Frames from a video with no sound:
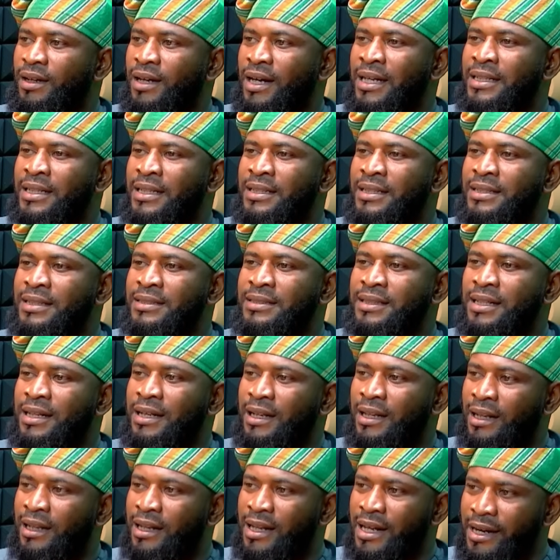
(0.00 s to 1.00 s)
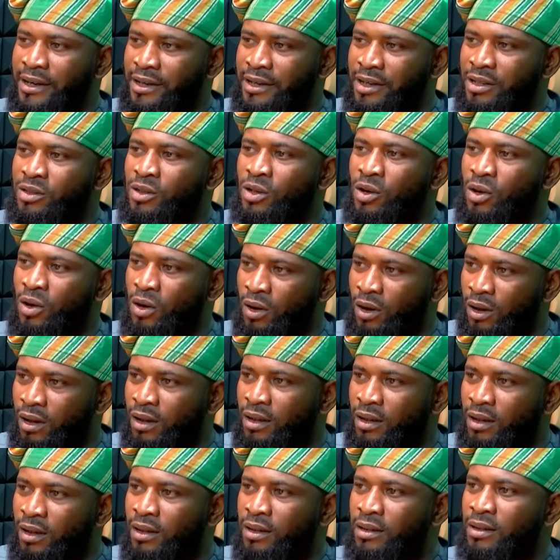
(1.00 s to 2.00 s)
And it's a clarion
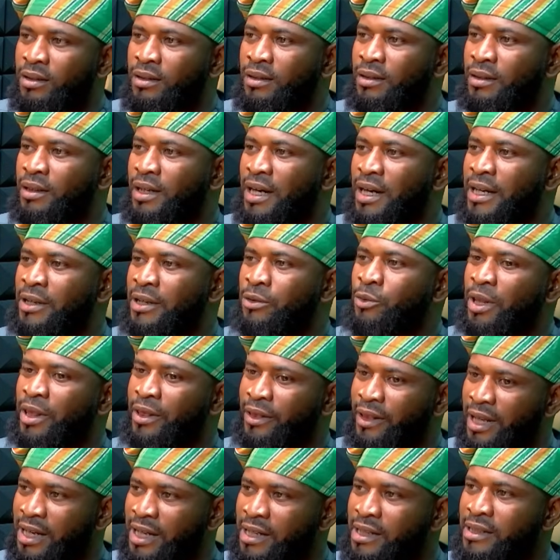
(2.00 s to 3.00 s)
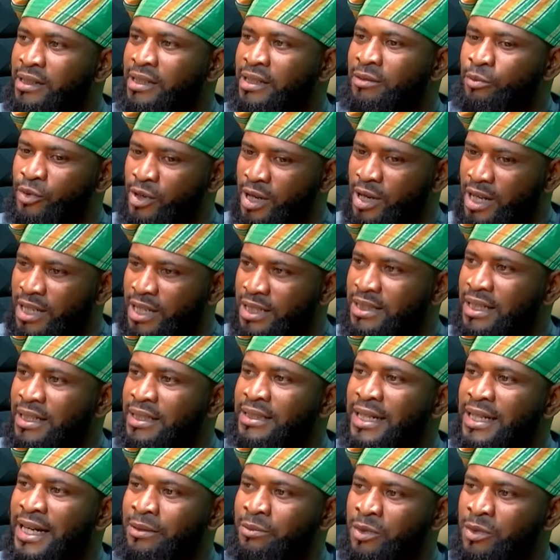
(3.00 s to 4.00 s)
call, and we thank the
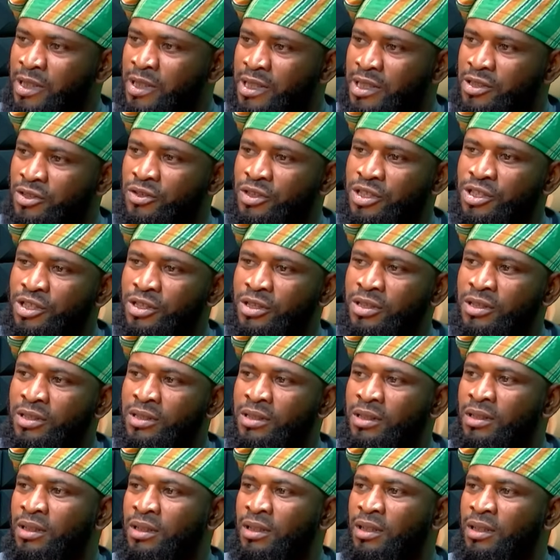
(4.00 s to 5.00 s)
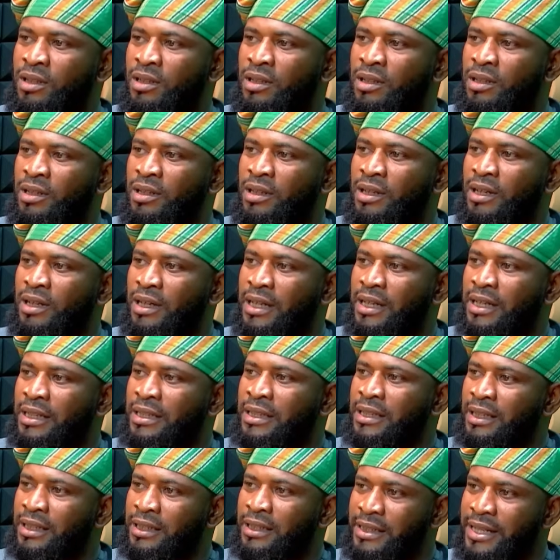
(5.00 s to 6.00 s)
present administration, the
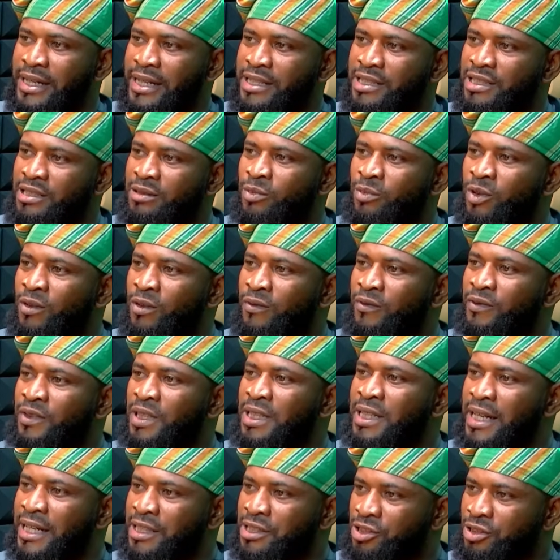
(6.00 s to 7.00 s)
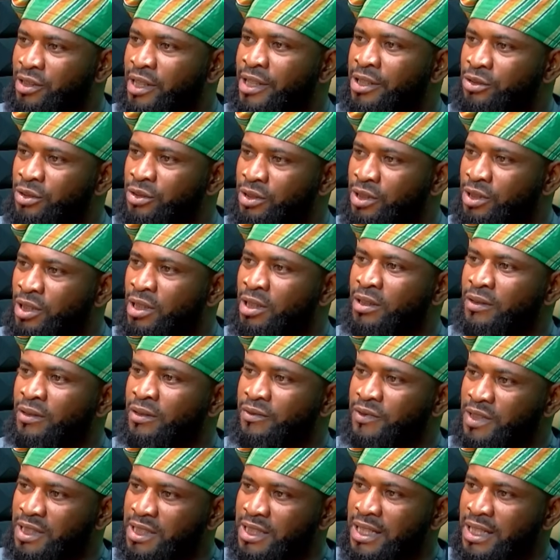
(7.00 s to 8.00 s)
leadership of the Nigerian Union
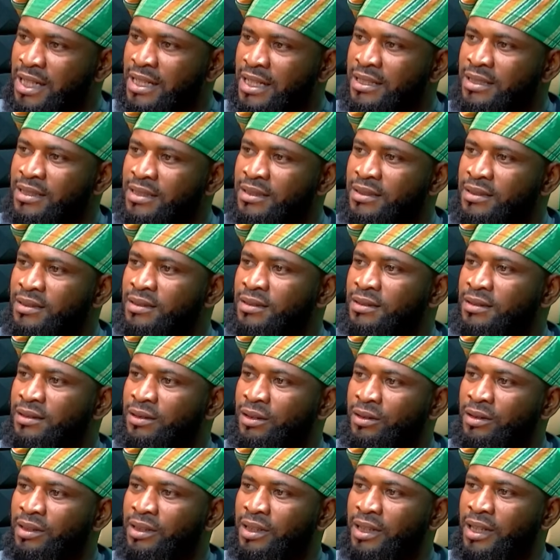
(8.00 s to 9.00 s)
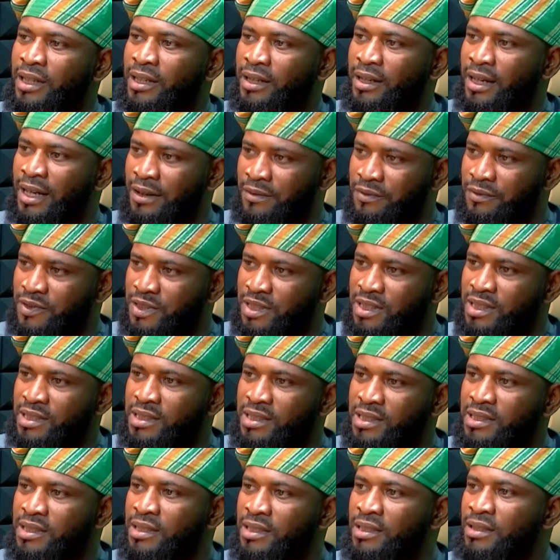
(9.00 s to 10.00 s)
of Teachers,
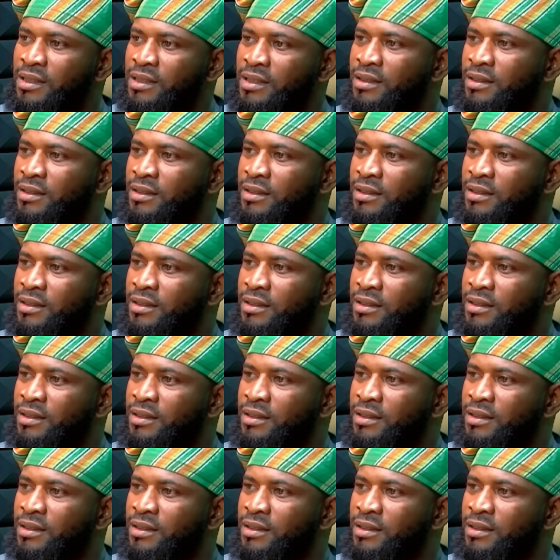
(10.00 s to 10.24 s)
FCT,